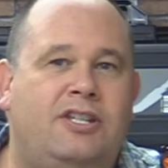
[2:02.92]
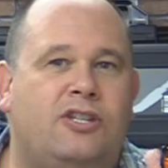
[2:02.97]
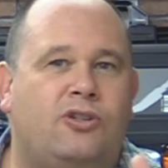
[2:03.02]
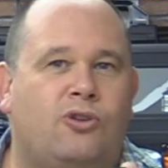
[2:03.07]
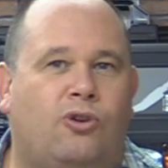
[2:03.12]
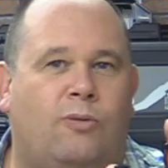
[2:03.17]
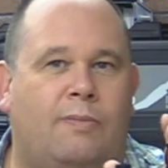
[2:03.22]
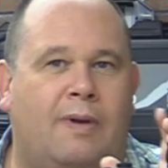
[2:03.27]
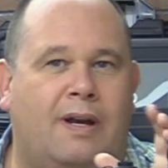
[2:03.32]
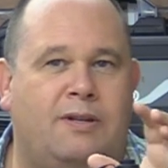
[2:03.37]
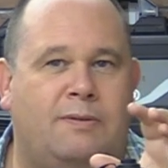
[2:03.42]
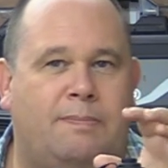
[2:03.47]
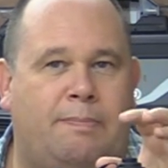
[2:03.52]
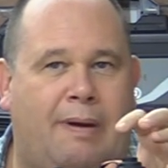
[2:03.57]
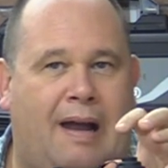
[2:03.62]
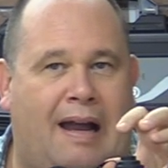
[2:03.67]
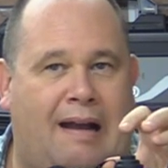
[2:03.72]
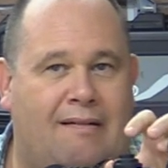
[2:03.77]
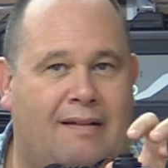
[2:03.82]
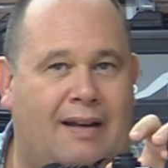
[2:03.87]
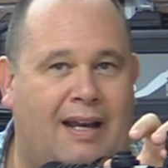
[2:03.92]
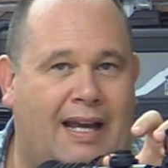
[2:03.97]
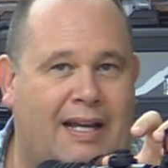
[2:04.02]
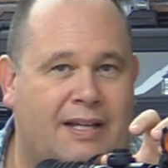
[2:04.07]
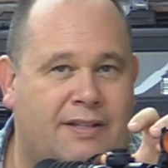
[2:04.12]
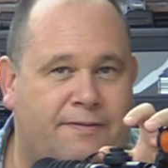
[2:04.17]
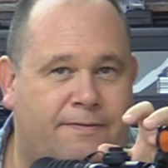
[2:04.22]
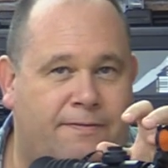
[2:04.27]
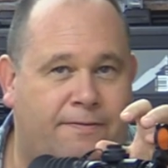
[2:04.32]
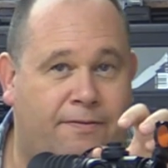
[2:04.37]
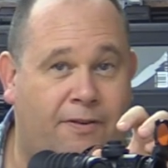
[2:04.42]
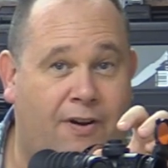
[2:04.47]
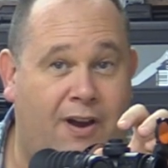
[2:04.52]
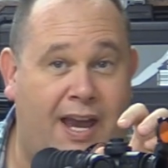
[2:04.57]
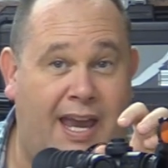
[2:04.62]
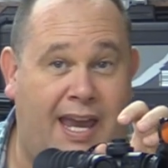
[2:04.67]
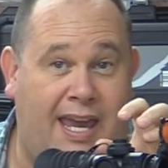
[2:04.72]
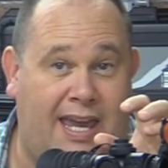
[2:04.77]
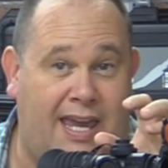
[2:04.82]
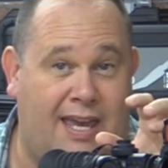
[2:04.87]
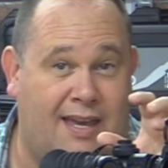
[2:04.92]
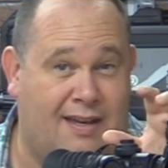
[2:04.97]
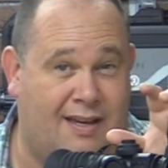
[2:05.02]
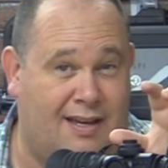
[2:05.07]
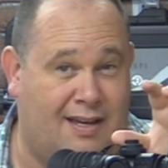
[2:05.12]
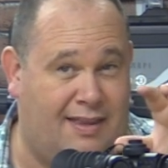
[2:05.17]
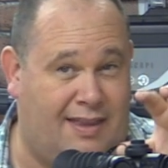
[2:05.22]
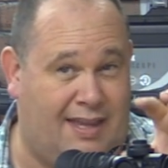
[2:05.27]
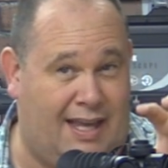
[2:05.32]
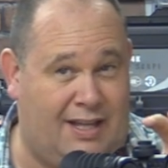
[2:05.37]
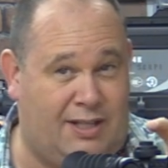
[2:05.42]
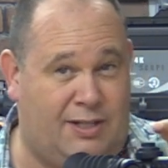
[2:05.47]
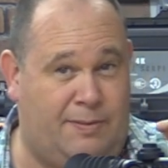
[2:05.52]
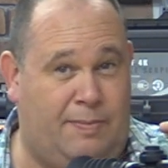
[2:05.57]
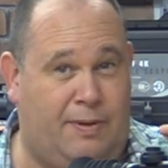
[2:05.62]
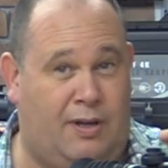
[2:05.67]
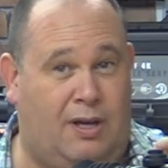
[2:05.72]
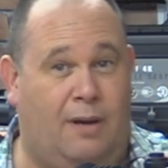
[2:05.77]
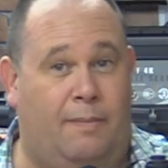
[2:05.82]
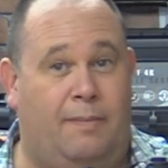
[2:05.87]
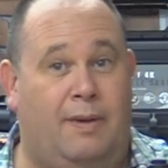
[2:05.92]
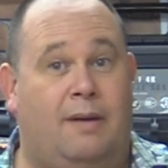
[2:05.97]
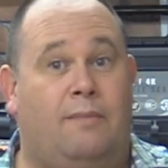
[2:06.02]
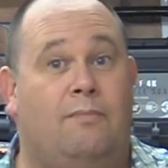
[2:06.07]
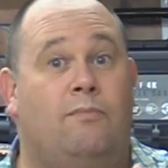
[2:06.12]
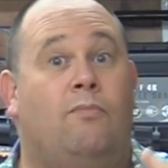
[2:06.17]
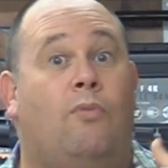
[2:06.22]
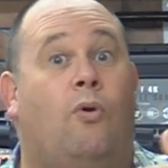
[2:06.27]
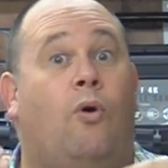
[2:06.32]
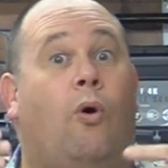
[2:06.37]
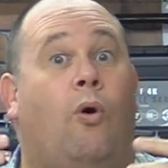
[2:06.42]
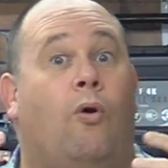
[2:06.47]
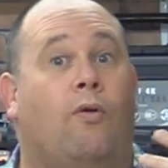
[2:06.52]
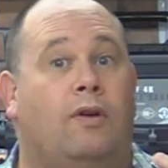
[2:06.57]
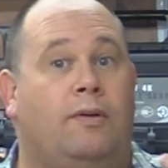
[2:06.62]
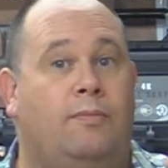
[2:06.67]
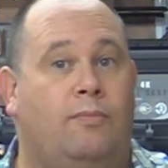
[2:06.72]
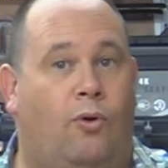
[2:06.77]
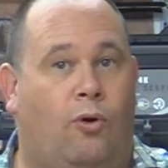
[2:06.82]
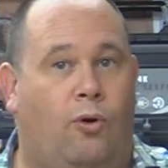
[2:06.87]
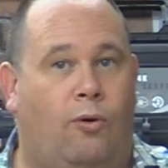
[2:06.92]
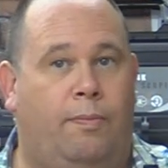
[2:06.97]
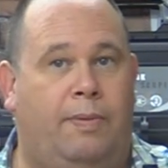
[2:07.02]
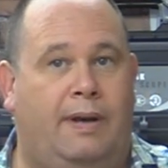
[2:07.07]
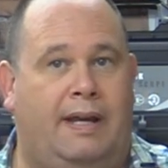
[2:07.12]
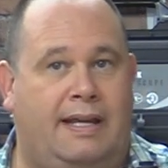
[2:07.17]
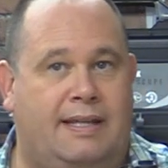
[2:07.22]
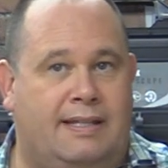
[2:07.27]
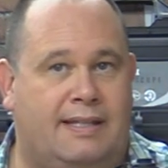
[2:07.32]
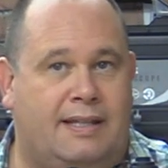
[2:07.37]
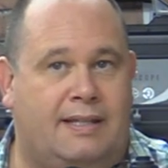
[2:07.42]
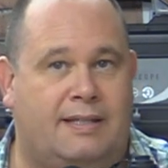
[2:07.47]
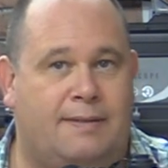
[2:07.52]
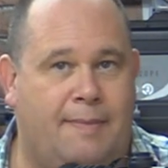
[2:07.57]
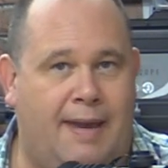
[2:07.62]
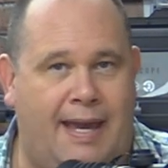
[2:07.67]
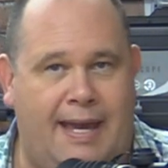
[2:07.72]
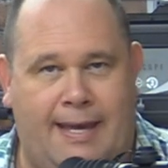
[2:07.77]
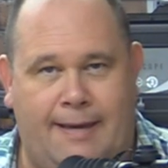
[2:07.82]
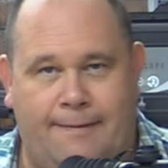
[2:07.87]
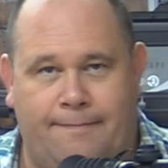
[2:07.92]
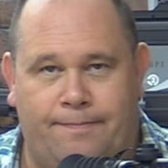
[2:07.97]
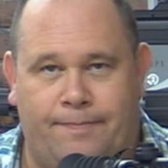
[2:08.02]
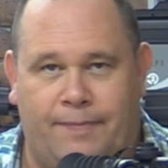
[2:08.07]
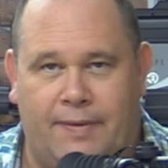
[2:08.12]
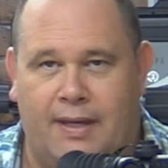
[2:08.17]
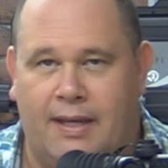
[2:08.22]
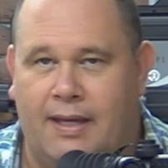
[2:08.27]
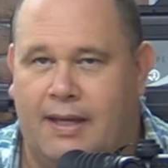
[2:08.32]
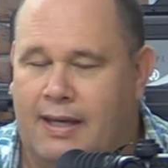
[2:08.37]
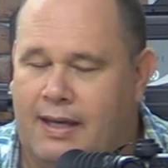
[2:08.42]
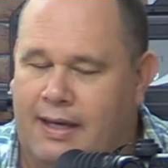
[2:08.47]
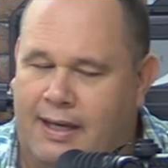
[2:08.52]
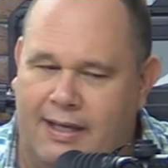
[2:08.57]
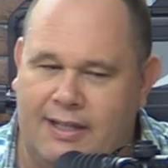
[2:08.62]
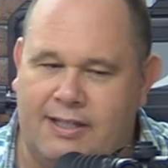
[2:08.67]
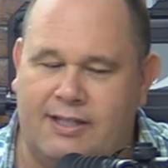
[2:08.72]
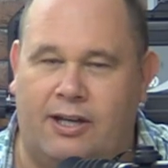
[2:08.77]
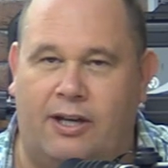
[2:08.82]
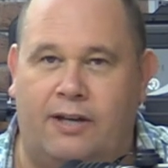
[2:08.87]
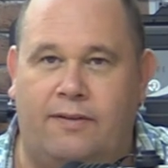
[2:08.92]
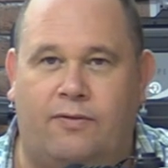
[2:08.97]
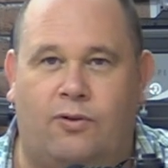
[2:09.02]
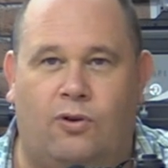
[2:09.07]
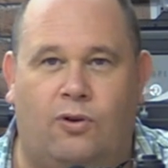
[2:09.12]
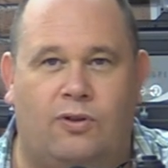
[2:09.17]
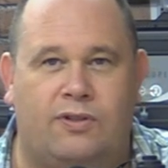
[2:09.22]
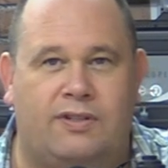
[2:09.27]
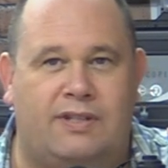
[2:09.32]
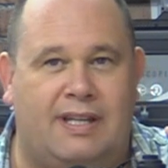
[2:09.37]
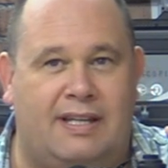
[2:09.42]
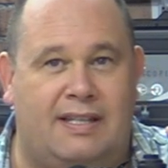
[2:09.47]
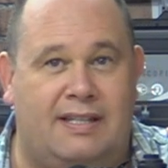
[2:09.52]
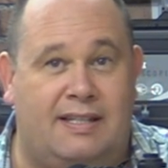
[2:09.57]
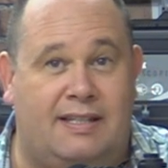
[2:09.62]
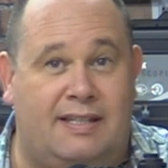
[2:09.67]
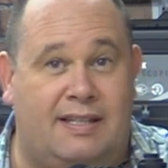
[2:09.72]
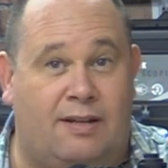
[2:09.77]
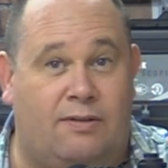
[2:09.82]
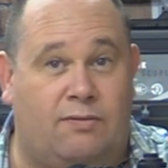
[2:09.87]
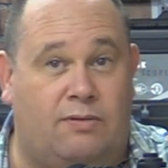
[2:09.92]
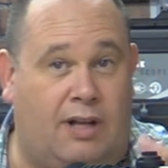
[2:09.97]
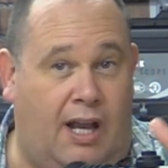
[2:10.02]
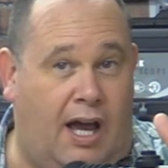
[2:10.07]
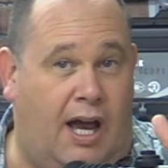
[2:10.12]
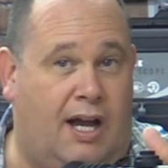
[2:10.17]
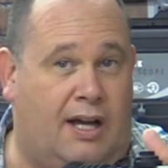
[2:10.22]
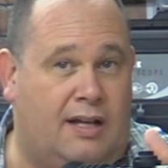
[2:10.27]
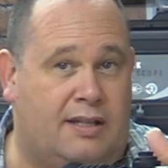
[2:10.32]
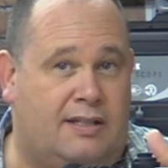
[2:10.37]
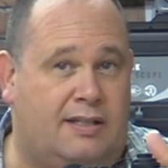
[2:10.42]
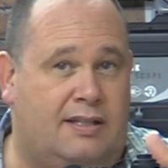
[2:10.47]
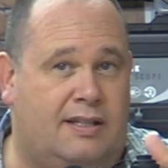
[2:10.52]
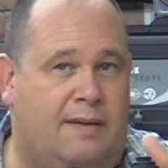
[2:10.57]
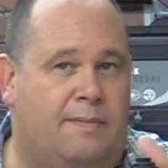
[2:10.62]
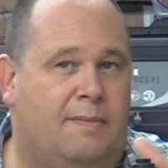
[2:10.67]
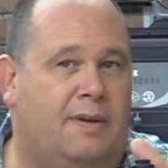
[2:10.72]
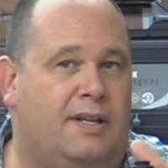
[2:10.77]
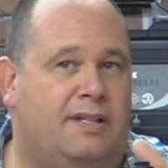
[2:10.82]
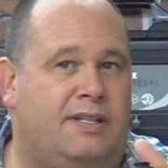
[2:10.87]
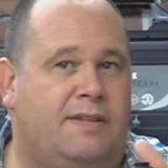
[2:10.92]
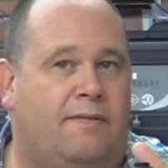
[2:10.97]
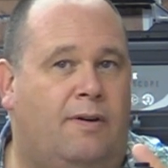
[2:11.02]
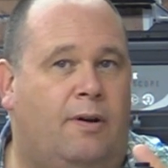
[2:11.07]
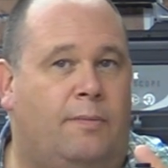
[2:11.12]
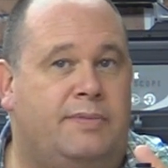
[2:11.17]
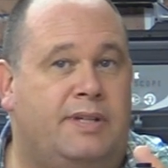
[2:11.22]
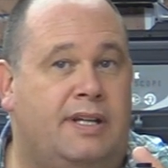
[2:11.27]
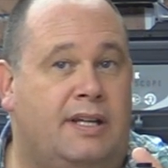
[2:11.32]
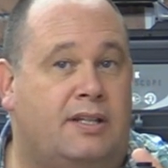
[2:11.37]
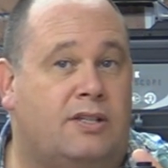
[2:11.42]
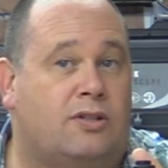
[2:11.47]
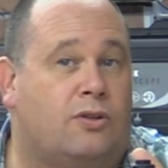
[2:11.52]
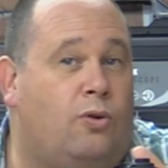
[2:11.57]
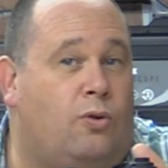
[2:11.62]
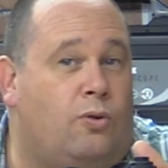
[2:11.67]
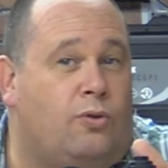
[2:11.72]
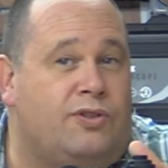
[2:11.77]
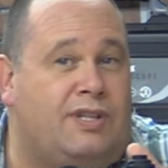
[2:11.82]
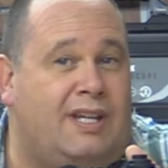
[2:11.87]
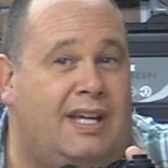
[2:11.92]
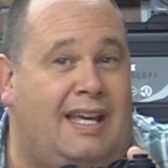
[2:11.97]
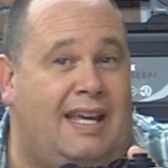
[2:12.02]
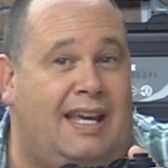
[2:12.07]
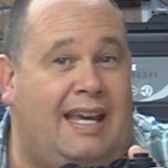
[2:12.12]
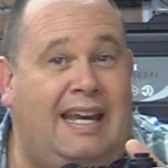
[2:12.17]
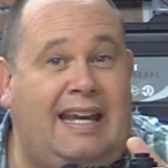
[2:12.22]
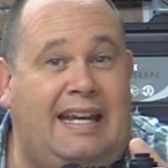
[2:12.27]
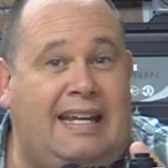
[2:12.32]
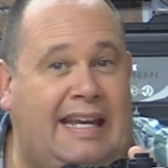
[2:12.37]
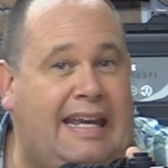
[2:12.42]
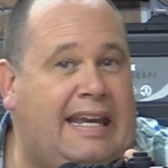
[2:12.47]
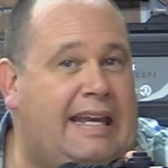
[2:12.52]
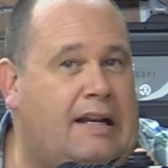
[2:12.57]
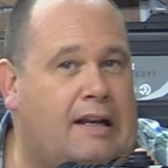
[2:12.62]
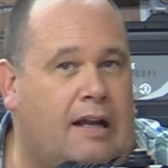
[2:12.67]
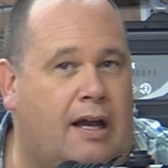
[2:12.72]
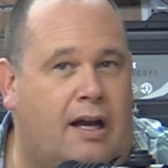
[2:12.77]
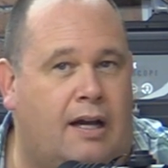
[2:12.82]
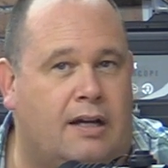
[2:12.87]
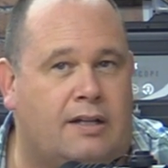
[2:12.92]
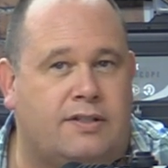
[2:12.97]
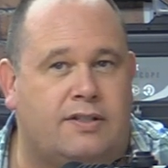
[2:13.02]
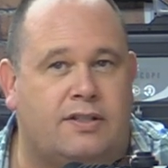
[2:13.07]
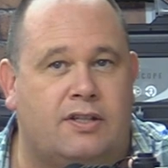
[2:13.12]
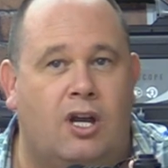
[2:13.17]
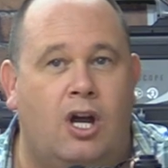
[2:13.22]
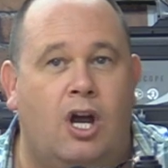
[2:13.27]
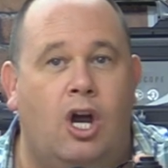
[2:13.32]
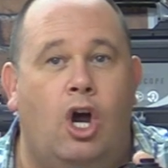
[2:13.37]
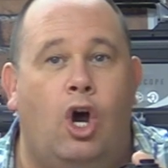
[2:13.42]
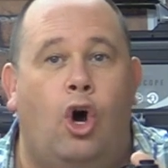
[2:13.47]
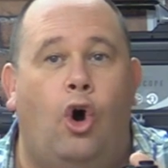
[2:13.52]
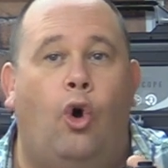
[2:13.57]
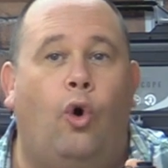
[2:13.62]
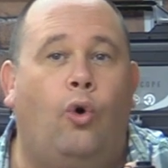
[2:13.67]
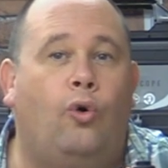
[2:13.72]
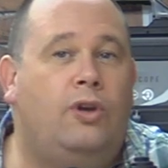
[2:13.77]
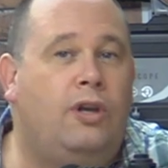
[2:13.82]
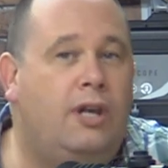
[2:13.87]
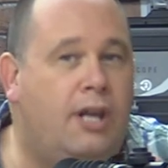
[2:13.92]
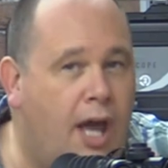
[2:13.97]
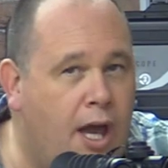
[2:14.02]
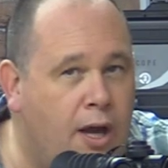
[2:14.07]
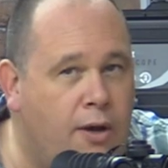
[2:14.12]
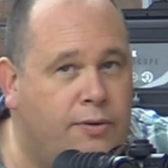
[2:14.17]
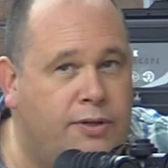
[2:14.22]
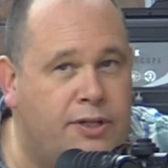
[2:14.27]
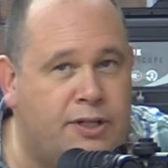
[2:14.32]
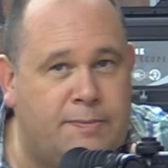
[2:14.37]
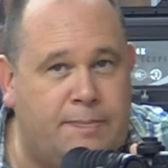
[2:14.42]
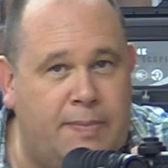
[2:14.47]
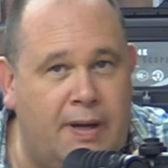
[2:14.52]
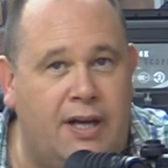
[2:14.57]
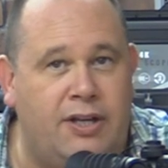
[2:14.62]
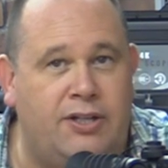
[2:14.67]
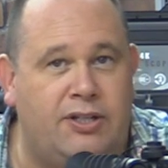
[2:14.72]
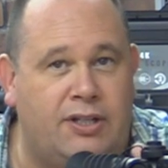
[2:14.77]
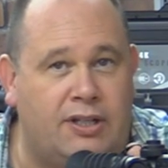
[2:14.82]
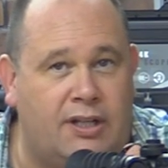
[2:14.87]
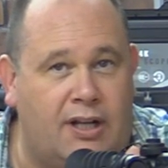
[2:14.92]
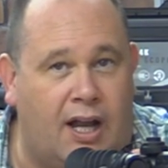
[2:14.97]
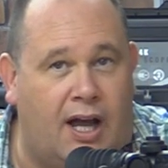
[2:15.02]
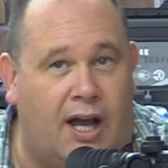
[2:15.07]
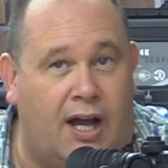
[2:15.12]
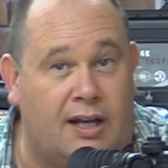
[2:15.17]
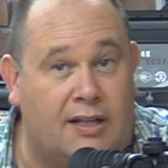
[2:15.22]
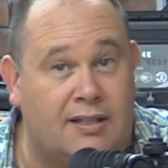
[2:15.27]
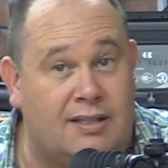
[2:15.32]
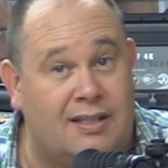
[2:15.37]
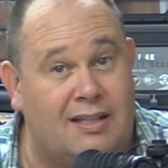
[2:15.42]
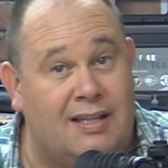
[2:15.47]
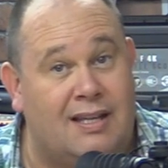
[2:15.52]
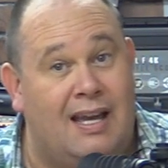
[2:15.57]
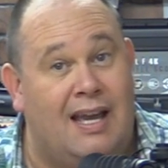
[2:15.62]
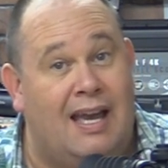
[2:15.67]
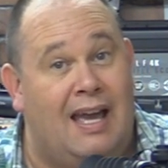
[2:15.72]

is almost parallax free, and that's becoming more and more pleasing to me. Inside, of course, there's still glass. Immersive Optics calls it ED glass or low dispersion glass.